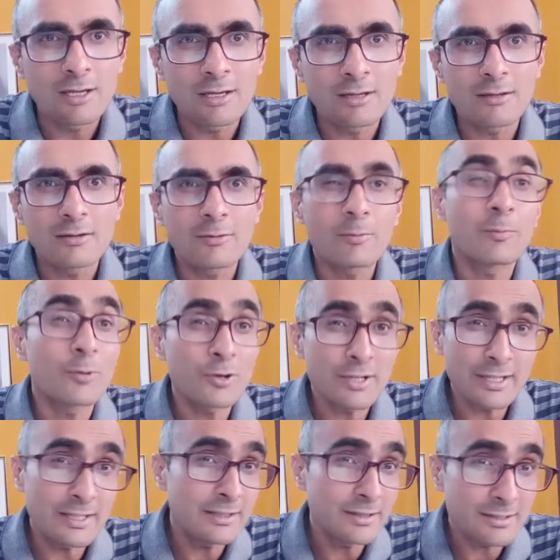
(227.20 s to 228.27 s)
protein
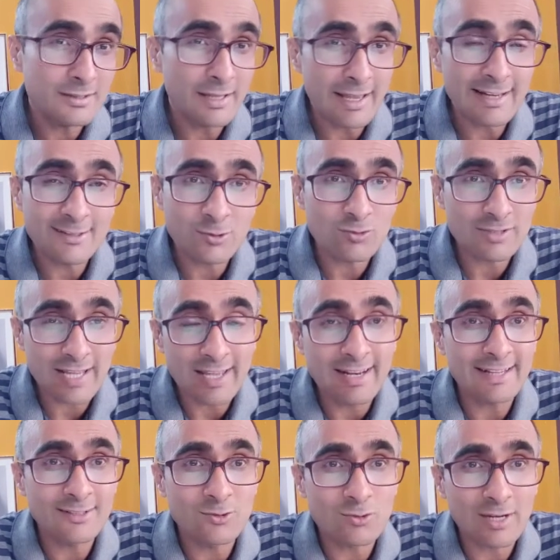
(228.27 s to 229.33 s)
in this cell
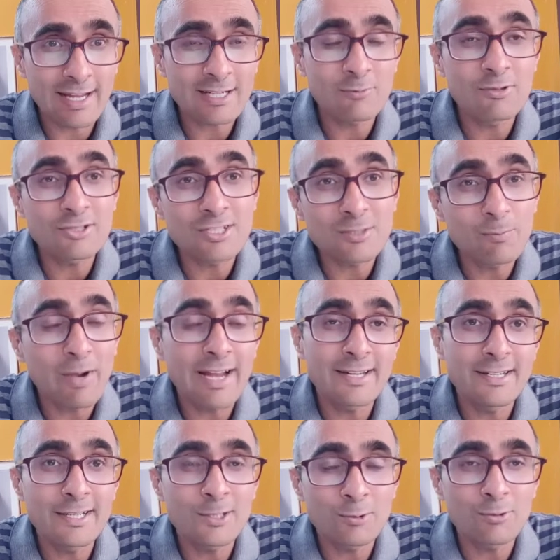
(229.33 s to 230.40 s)
extract which is binding
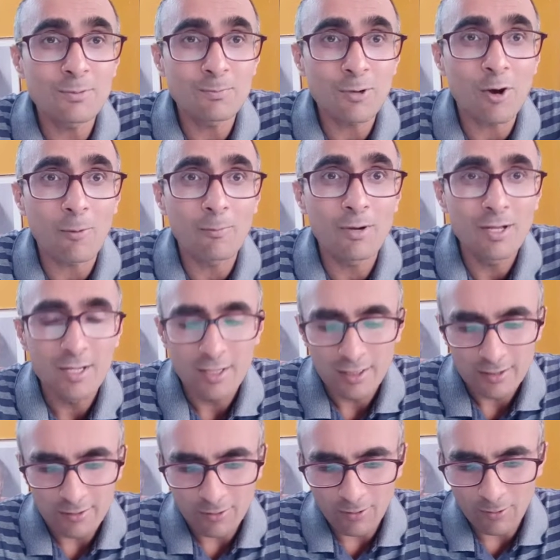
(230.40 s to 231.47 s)
to the probe.
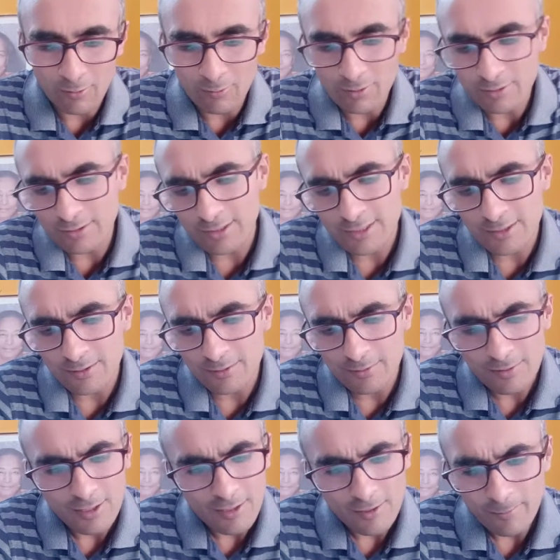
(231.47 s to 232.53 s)
Now this
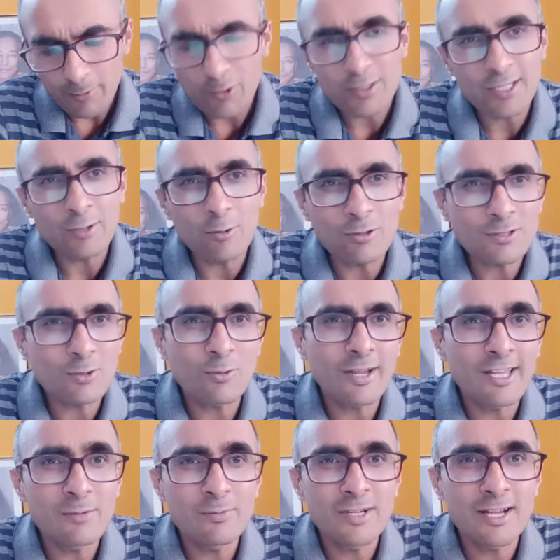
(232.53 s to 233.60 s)
protein also can
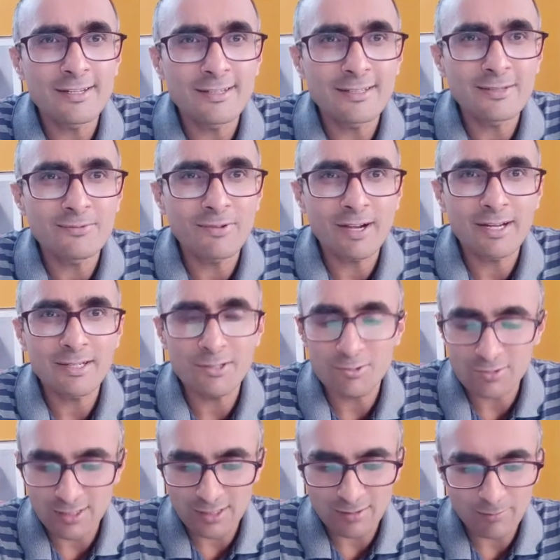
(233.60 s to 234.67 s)
be identified
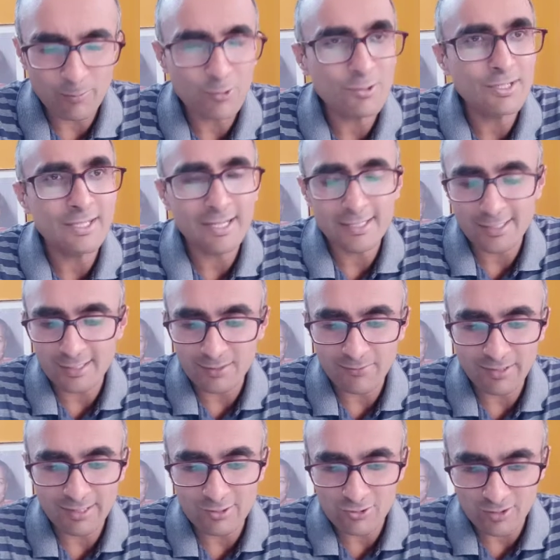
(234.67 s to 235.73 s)
using protein
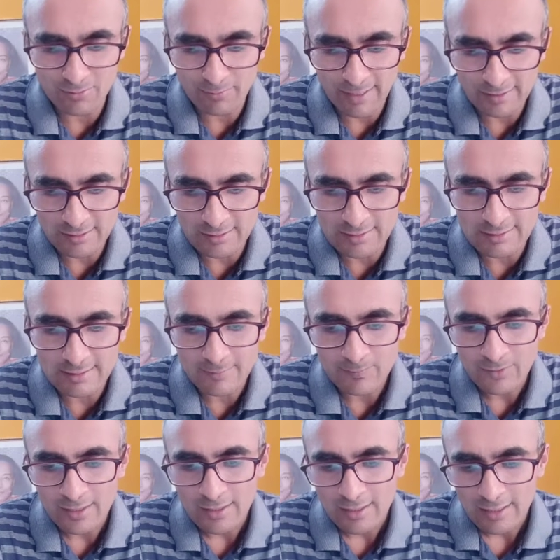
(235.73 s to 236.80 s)
identification methods.
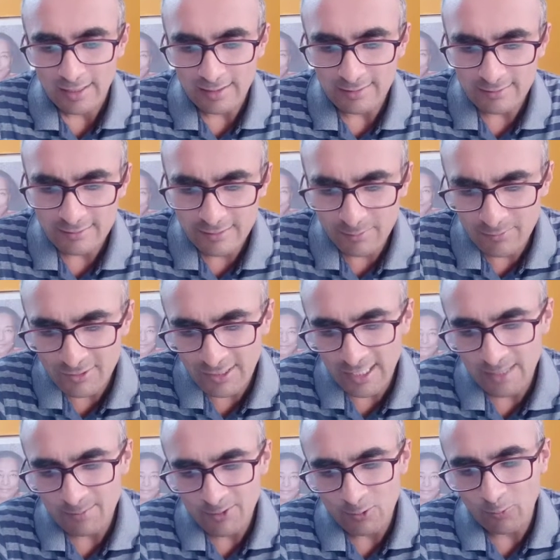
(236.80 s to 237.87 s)
And
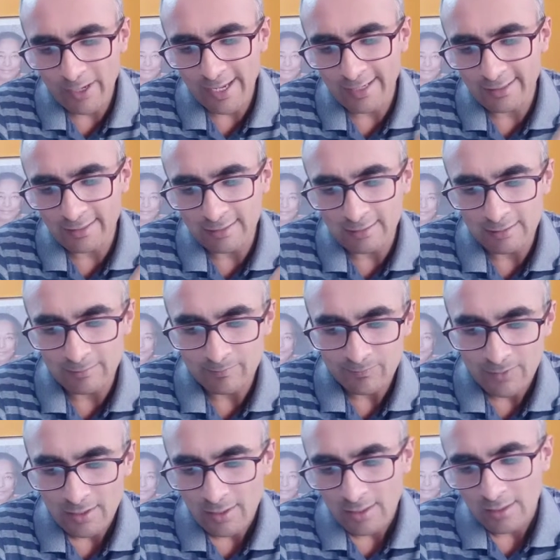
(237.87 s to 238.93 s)
sometimes when
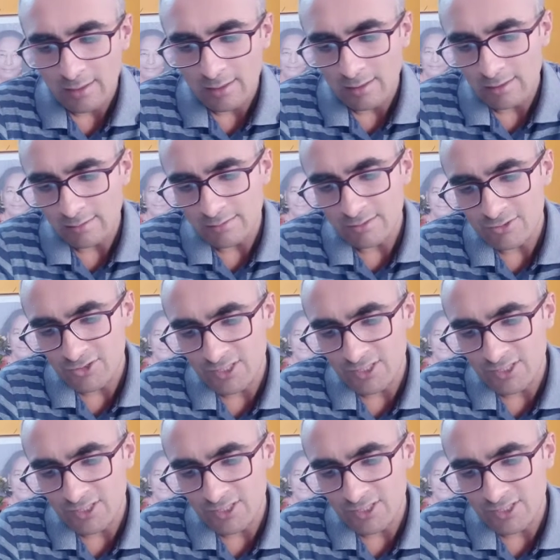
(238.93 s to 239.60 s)
the shift